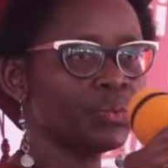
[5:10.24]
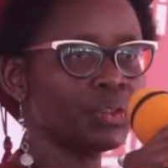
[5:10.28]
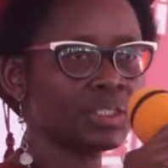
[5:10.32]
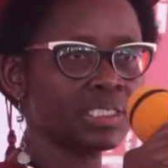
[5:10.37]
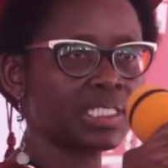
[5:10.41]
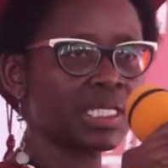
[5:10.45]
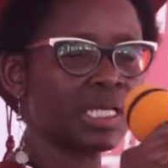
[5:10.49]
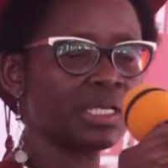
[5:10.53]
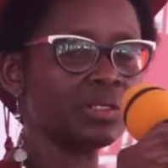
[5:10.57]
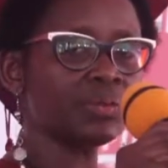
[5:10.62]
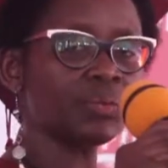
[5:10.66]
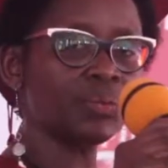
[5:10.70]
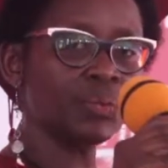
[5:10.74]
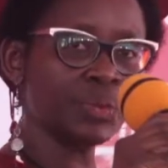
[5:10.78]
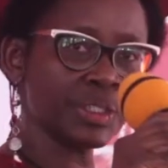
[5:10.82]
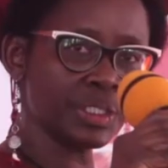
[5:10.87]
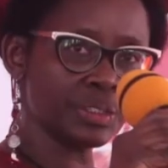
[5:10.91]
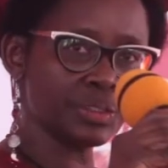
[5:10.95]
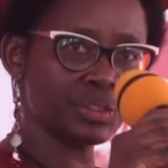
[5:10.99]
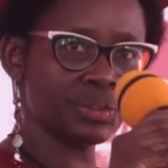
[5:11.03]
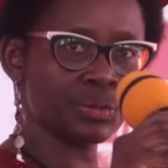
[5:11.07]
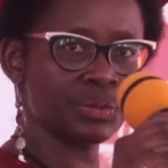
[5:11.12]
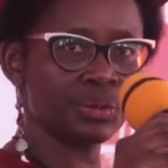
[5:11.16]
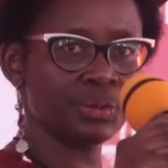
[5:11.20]
what can we
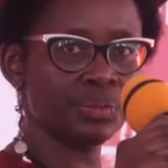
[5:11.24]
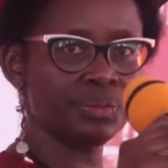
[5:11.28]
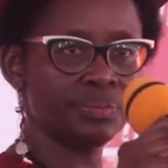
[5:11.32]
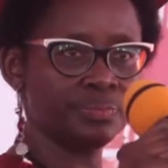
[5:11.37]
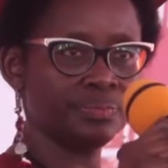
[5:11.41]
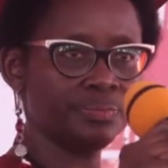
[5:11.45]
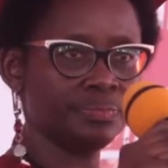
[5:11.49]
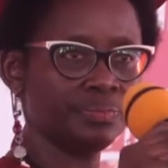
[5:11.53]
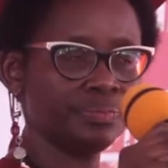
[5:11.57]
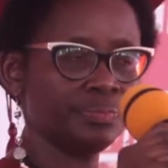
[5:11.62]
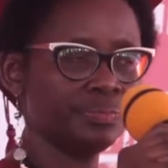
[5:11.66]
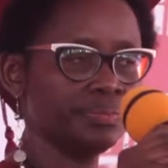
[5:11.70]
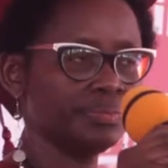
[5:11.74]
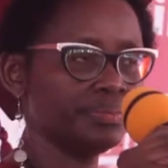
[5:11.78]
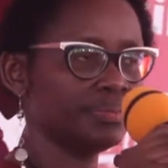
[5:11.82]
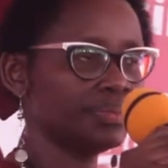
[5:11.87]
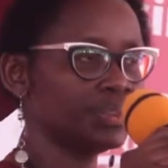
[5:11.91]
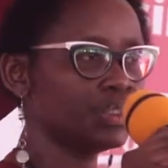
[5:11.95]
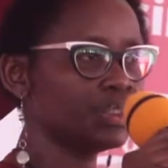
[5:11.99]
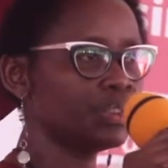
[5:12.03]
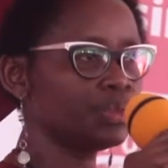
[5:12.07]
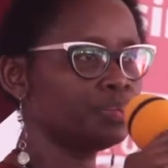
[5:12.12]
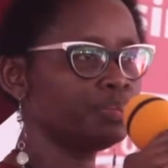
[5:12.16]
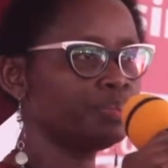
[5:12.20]
do
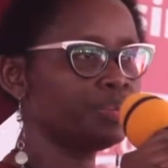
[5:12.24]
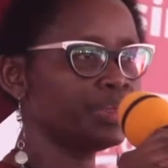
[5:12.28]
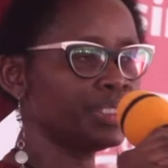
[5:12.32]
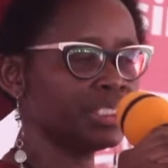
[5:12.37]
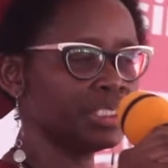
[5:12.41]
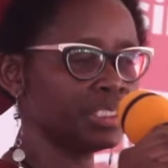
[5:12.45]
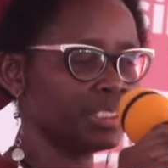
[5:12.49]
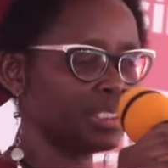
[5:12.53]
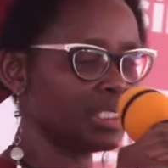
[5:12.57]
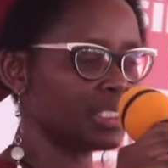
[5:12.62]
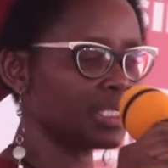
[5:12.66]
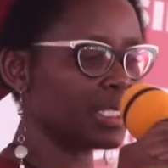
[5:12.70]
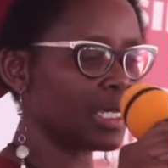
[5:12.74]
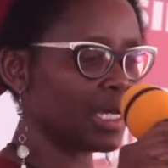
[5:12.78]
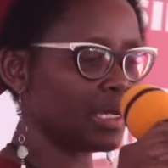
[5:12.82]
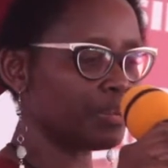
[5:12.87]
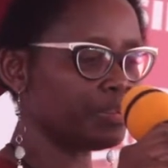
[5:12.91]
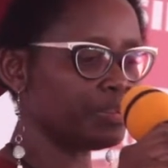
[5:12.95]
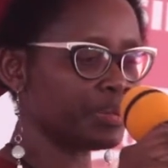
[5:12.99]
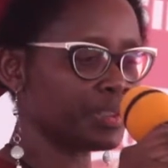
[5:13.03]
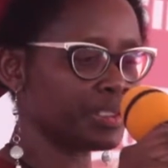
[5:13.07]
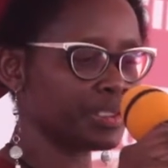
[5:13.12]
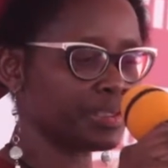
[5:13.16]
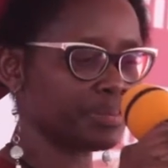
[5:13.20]
to bridge the
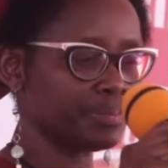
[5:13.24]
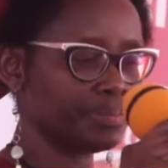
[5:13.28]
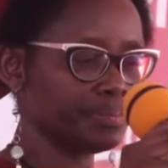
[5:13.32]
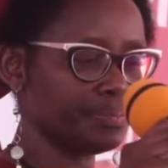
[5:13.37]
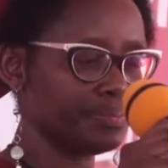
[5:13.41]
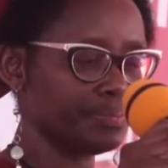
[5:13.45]
gaps.